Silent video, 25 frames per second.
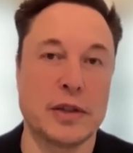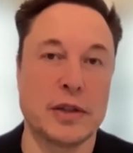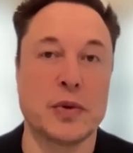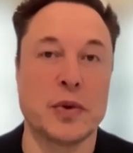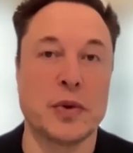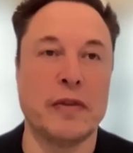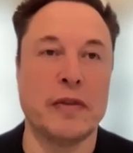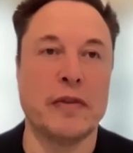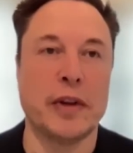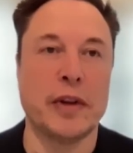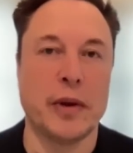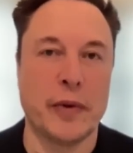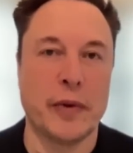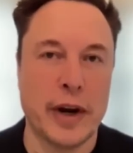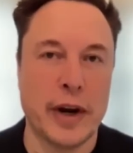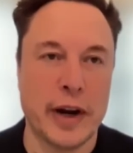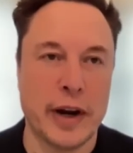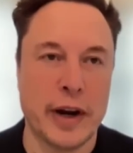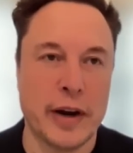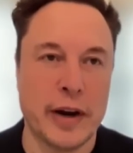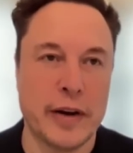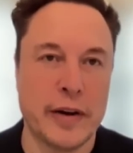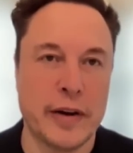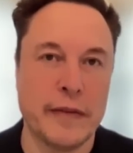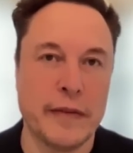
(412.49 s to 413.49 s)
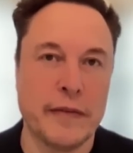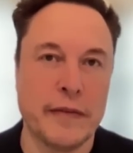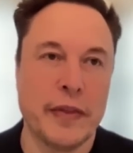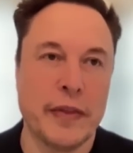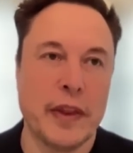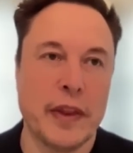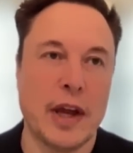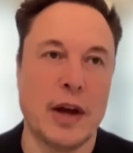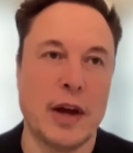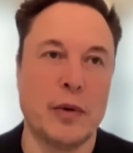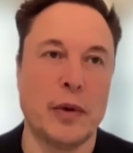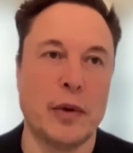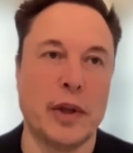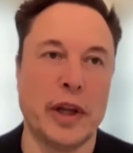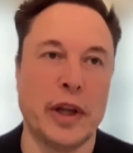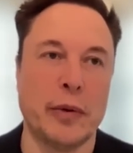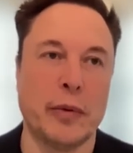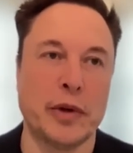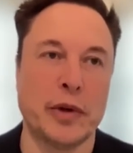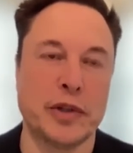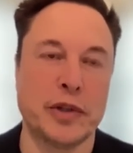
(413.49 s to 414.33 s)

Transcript: extremely rare and really